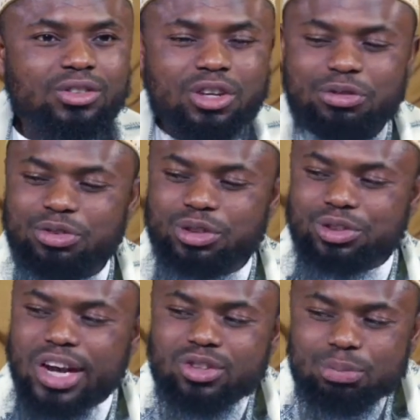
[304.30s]
So if you
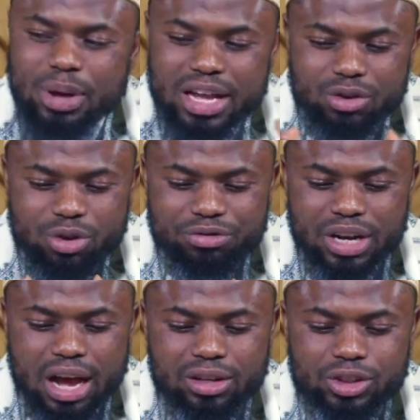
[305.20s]
try to microwave
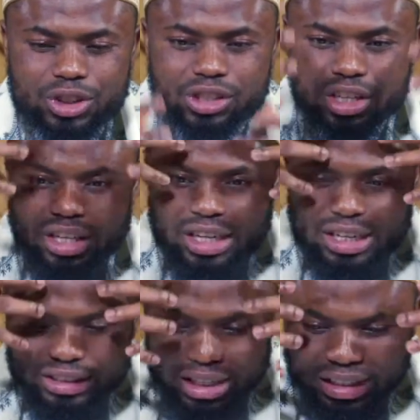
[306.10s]
knowledge,
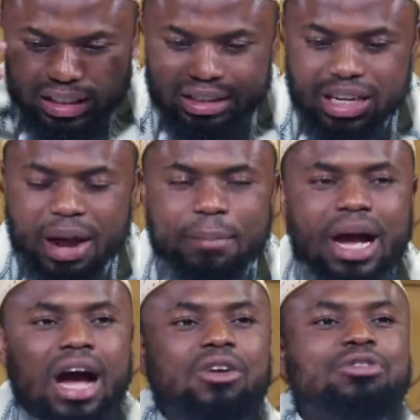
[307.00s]
it's going to just come
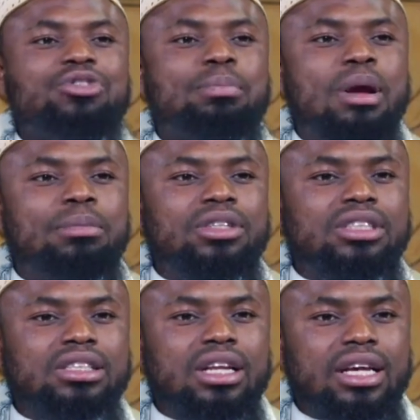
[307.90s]
out of your memory
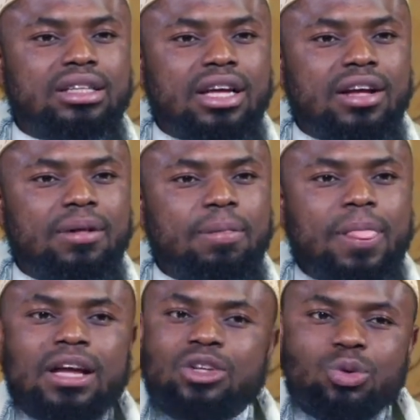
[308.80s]
just like that,
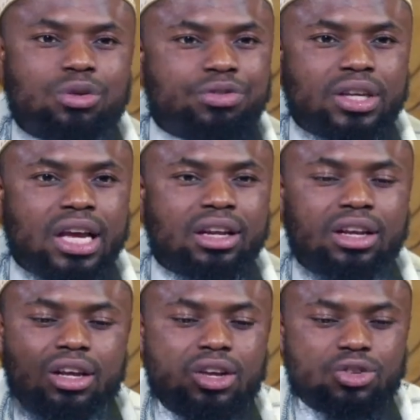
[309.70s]
and you will forget.
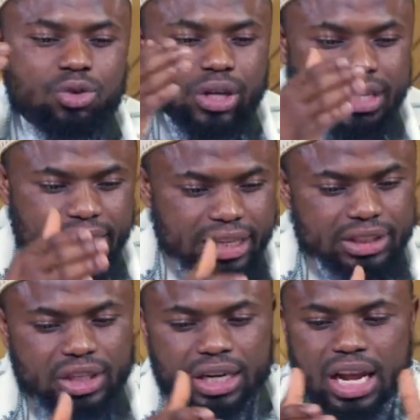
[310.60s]
So in
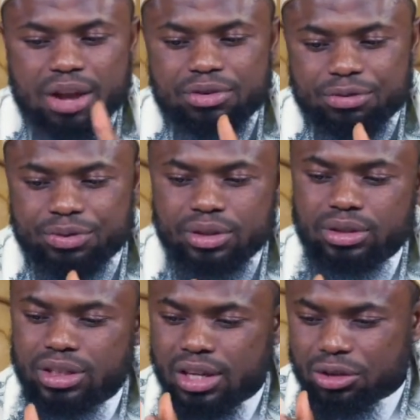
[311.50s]
each and every
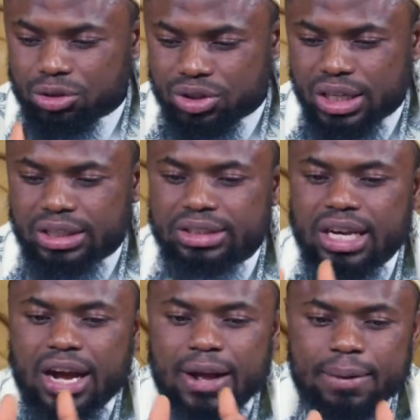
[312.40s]
field, you take
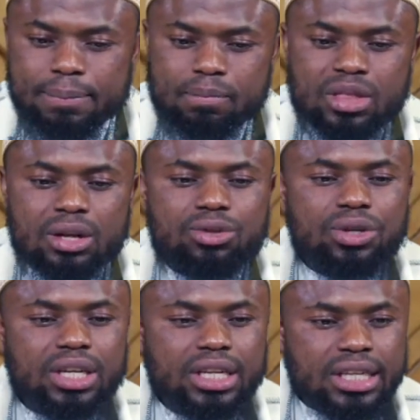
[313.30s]
time to
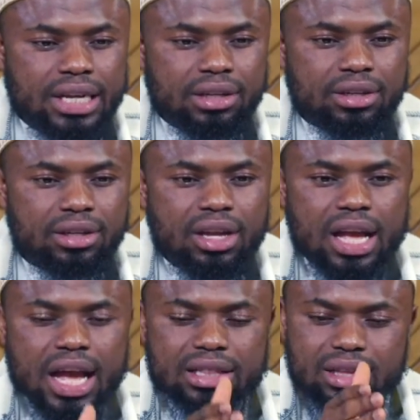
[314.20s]
really get it.
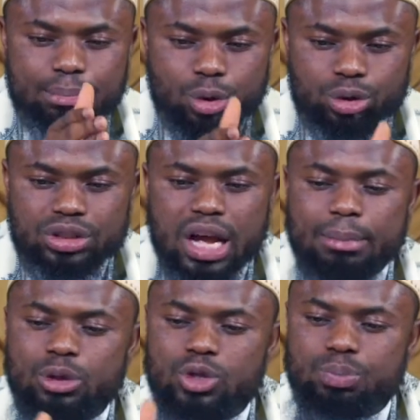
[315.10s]
And the more
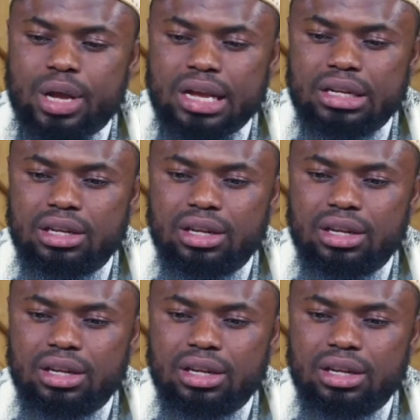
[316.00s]
time you spend,